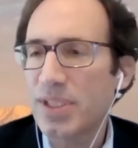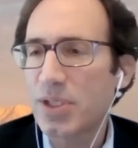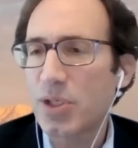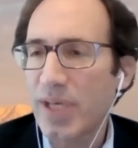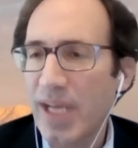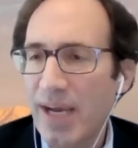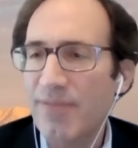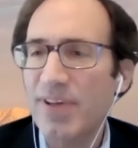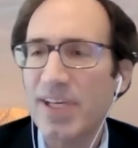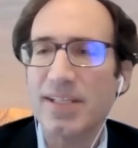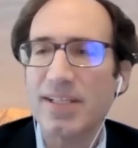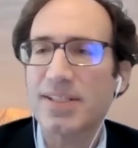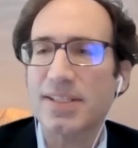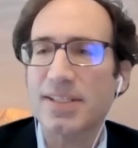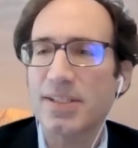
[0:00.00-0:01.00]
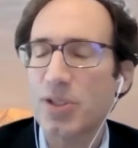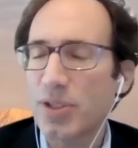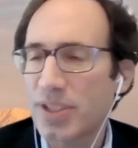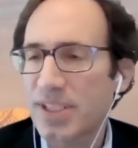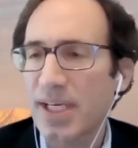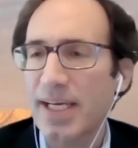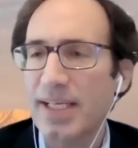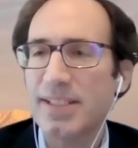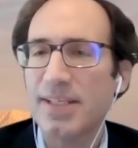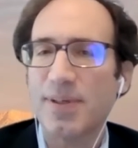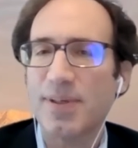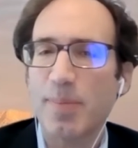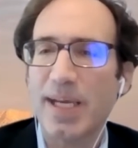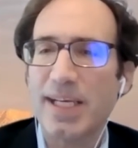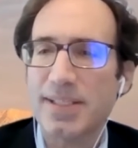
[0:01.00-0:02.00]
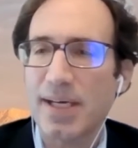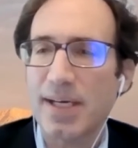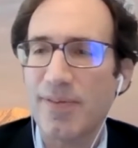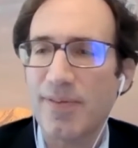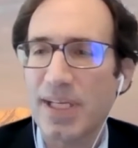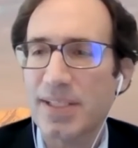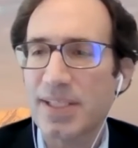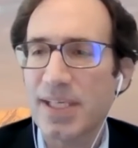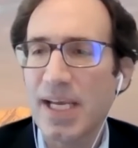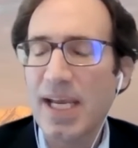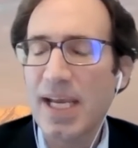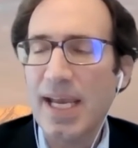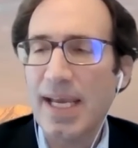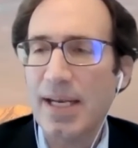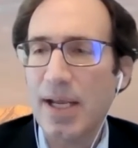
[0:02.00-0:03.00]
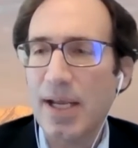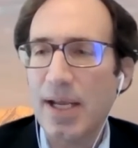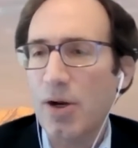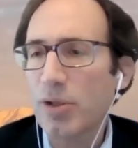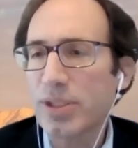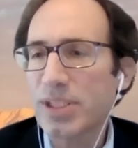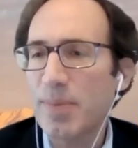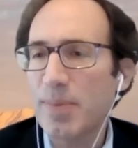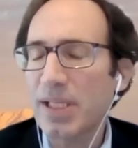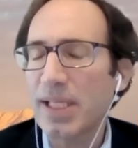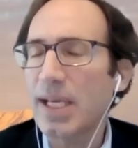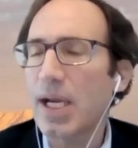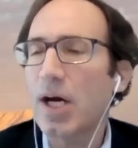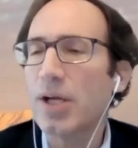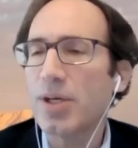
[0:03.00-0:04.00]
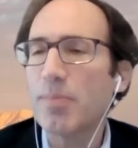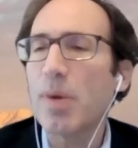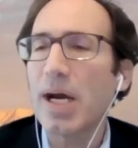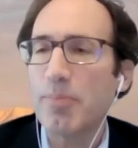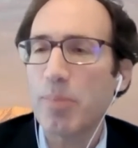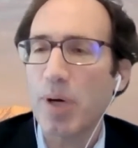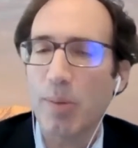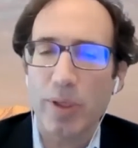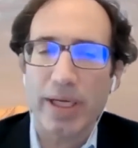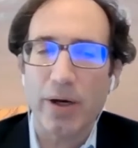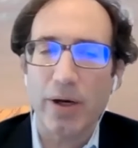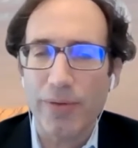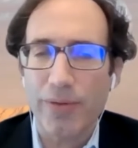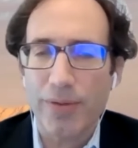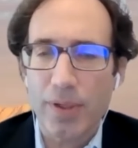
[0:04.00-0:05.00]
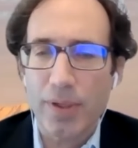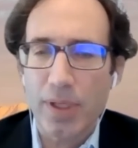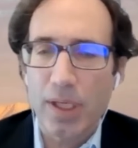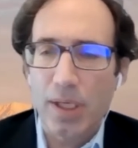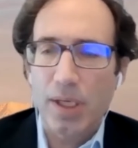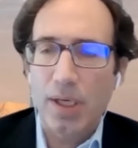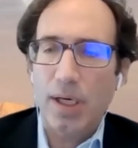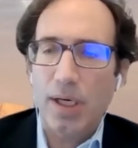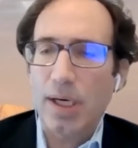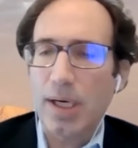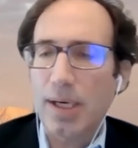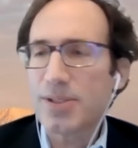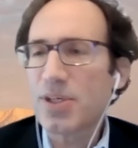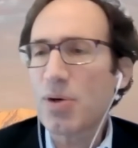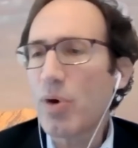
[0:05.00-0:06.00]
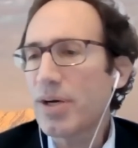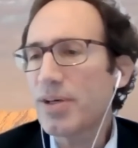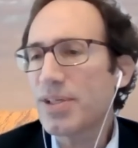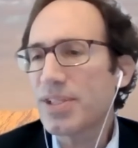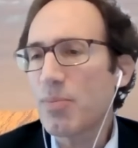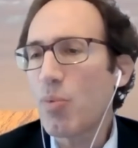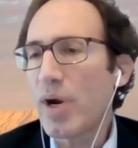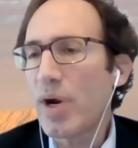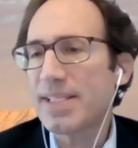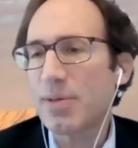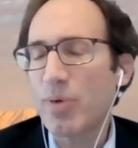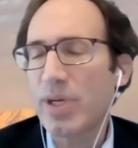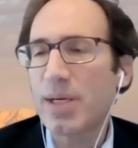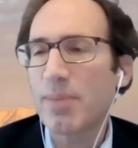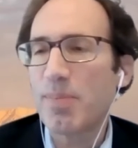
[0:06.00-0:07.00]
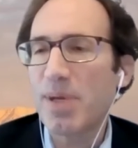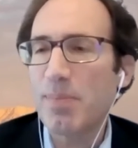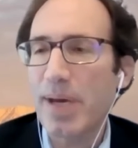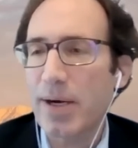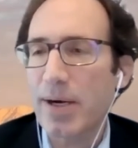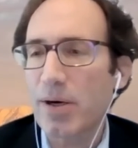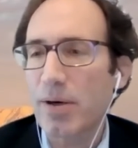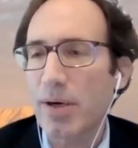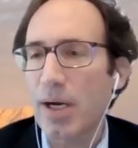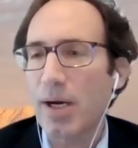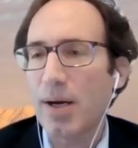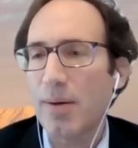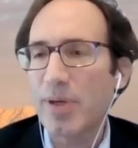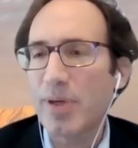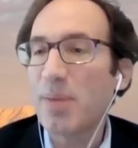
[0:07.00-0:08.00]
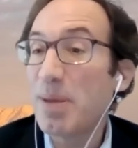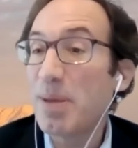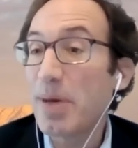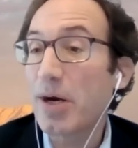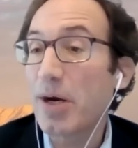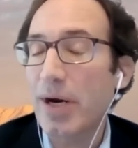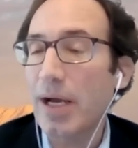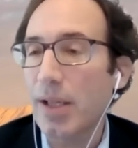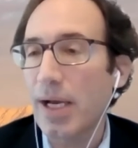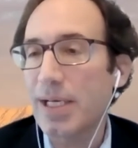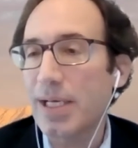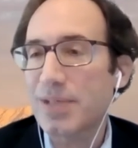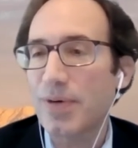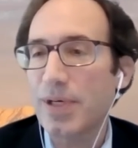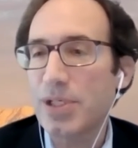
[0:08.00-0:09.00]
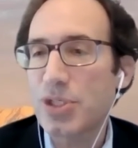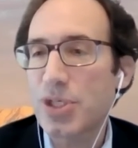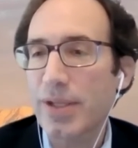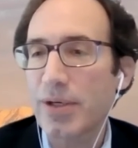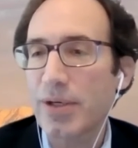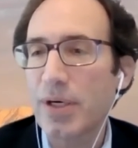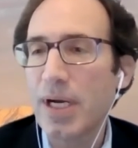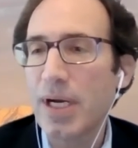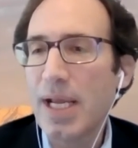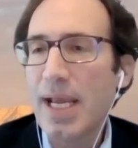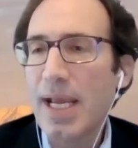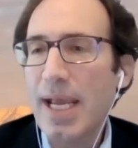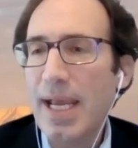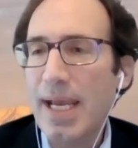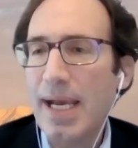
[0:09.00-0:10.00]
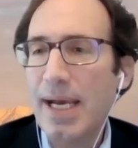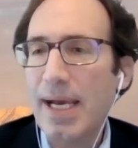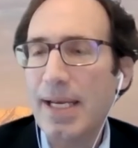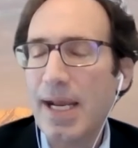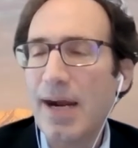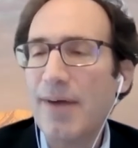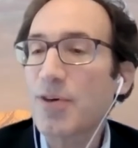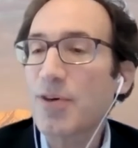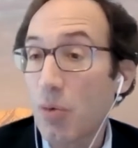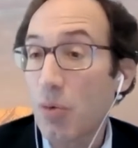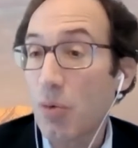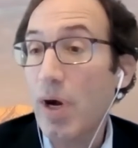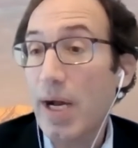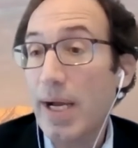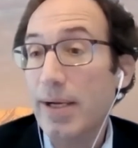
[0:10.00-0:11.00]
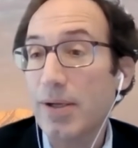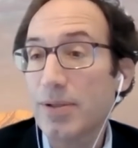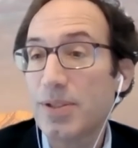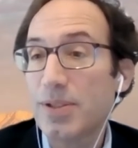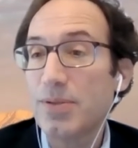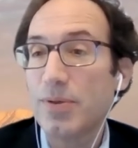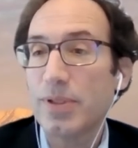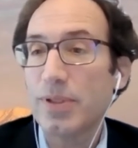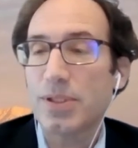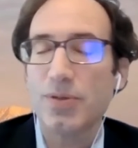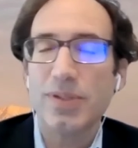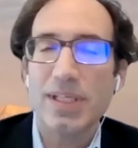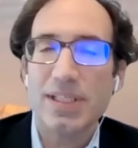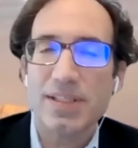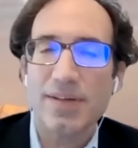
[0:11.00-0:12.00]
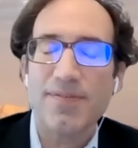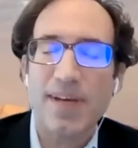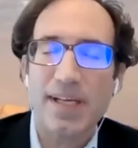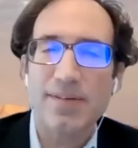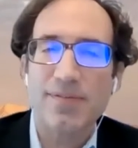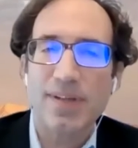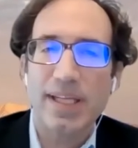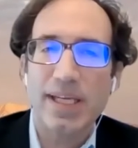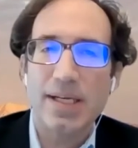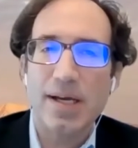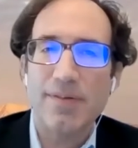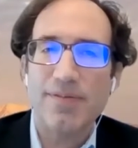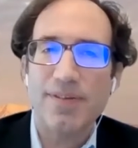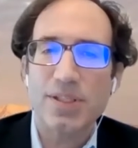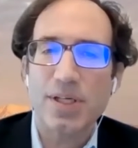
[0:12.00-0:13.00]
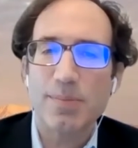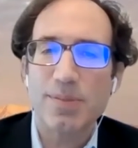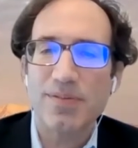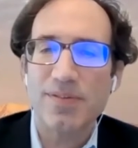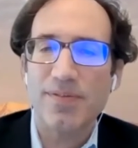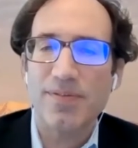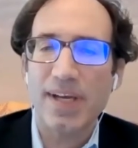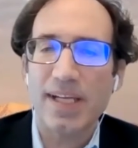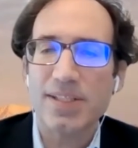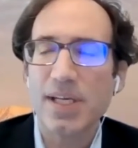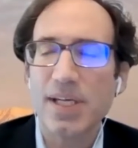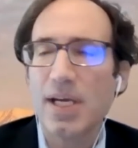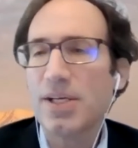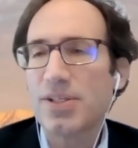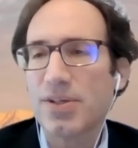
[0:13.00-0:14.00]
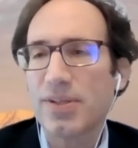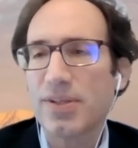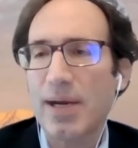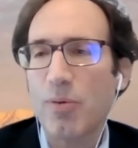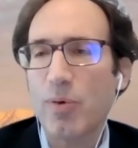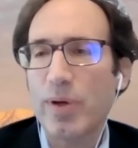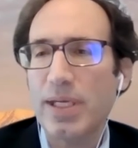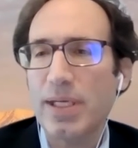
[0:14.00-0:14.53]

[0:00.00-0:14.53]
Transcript: good evidence and good scientific based evidence, and ultimately undermine public health. So what are some ways that we could be better allies for each other, and after a while do this effectively enough in terms of defense so that